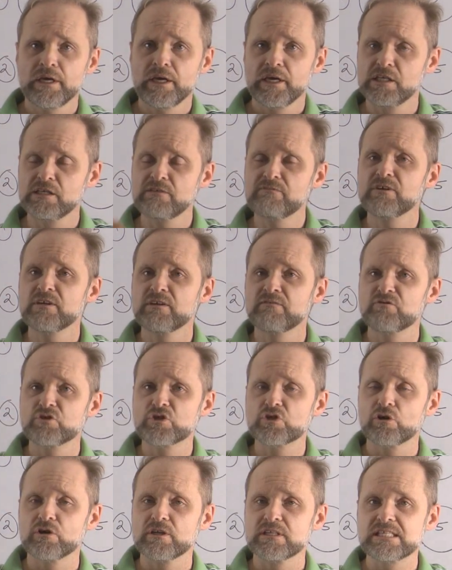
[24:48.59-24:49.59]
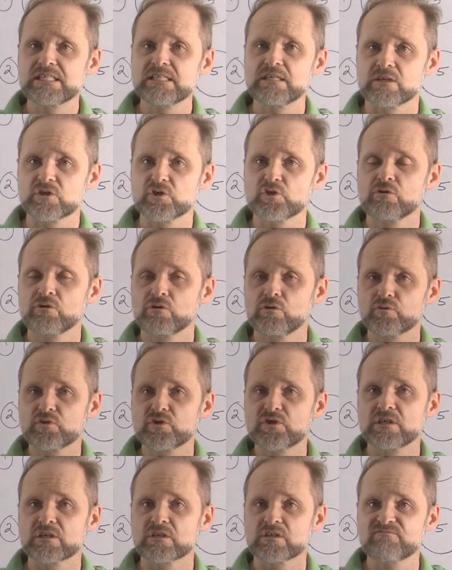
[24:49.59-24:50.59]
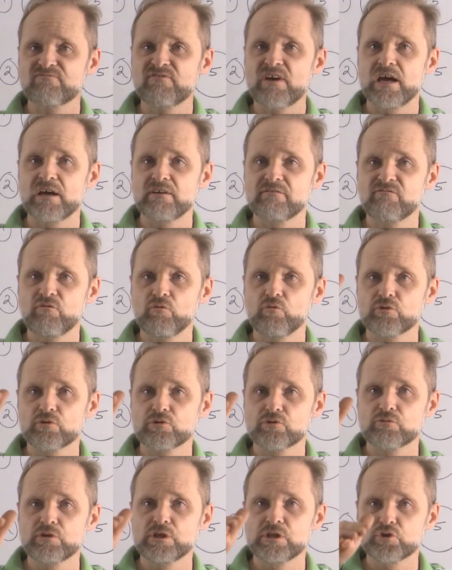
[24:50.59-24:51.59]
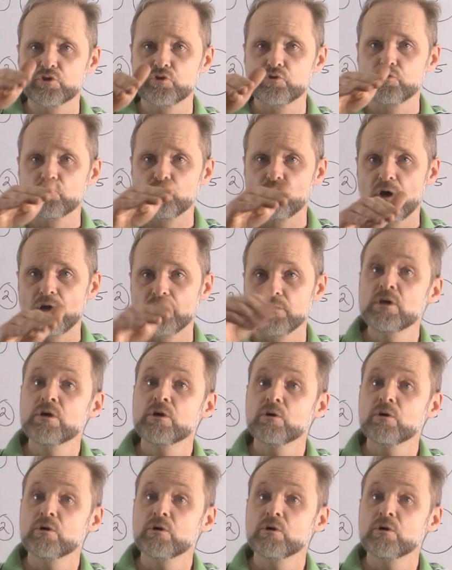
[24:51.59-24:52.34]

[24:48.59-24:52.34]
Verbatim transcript: And even if you start at 6, you can go 6, 5, 4, 3, 2, 1.